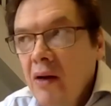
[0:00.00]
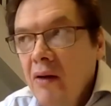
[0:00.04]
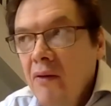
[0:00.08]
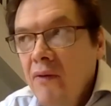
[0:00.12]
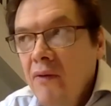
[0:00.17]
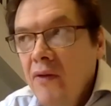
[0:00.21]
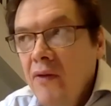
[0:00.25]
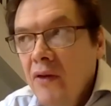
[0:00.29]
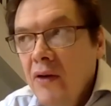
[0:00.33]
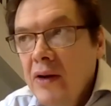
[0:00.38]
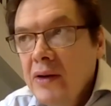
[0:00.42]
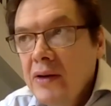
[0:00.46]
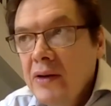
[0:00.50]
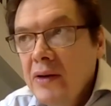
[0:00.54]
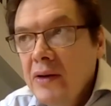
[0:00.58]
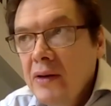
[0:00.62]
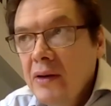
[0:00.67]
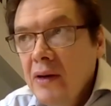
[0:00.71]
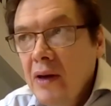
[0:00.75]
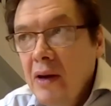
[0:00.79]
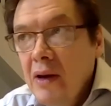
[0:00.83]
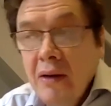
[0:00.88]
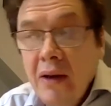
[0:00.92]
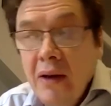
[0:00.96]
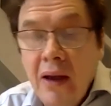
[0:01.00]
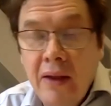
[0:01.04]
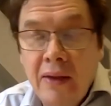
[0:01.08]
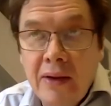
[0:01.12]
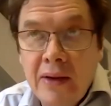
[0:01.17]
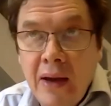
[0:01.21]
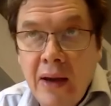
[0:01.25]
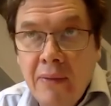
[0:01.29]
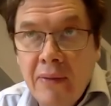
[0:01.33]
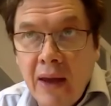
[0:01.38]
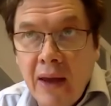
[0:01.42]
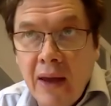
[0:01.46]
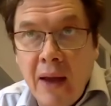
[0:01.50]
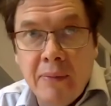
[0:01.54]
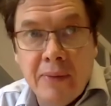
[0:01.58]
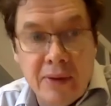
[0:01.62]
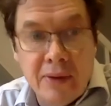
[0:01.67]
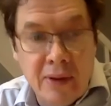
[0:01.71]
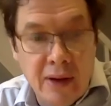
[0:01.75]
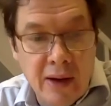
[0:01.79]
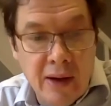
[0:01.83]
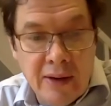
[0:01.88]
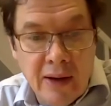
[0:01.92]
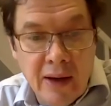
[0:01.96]
So for instance, and the same
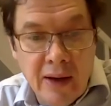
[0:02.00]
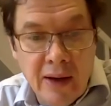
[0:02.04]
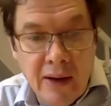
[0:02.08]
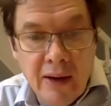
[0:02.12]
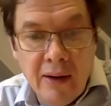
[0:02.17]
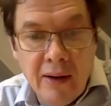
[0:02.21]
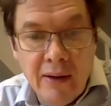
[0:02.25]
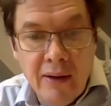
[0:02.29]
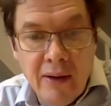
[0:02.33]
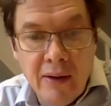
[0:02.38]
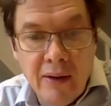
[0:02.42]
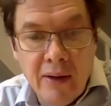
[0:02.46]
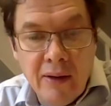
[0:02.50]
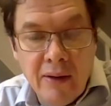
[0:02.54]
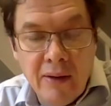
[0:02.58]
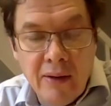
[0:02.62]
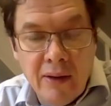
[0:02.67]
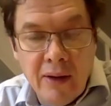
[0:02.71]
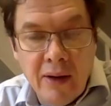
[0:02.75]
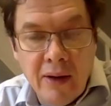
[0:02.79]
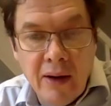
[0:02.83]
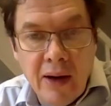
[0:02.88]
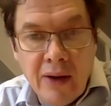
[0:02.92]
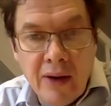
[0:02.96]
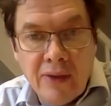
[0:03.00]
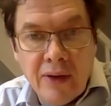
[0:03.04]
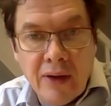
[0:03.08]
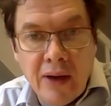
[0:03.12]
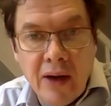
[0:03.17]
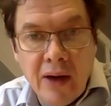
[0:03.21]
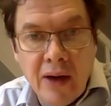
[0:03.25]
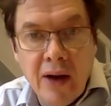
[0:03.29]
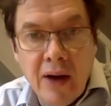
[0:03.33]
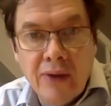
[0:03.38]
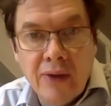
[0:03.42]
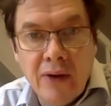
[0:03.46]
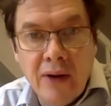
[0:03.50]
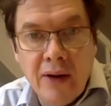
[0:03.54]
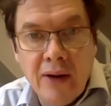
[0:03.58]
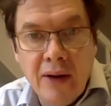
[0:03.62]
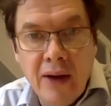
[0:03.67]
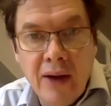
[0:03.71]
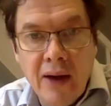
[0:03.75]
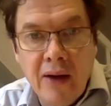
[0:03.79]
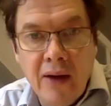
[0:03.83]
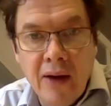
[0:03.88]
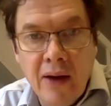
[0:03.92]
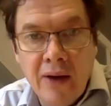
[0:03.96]
thing happens, let's say, look at electric
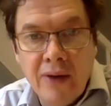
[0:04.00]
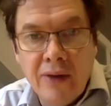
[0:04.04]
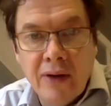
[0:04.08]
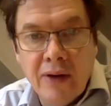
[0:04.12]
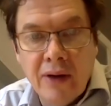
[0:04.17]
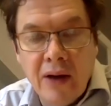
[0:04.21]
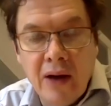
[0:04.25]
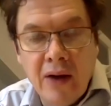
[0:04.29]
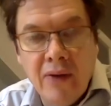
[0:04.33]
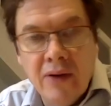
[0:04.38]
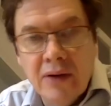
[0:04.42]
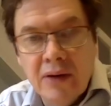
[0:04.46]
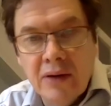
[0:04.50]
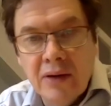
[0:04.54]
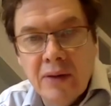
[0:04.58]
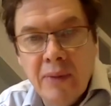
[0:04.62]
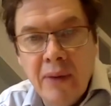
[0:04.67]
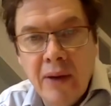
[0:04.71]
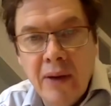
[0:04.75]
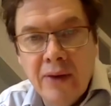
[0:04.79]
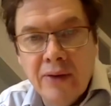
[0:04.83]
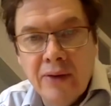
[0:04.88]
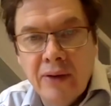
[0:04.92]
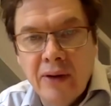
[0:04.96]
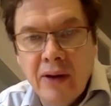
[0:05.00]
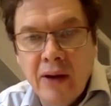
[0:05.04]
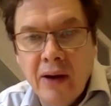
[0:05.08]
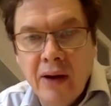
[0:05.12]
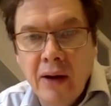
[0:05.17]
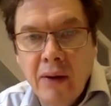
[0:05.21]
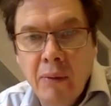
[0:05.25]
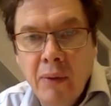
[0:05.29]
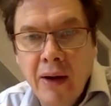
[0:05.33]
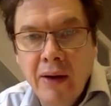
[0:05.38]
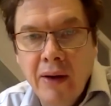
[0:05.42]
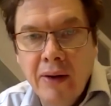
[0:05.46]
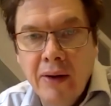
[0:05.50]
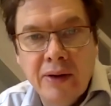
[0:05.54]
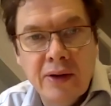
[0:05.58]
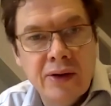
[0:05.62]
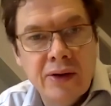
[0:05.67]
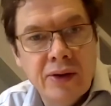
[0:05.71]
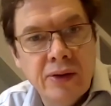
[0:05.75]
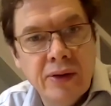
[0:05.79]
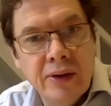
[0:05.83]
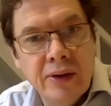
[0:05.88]
cars right now, electric car versus a petrol car, well,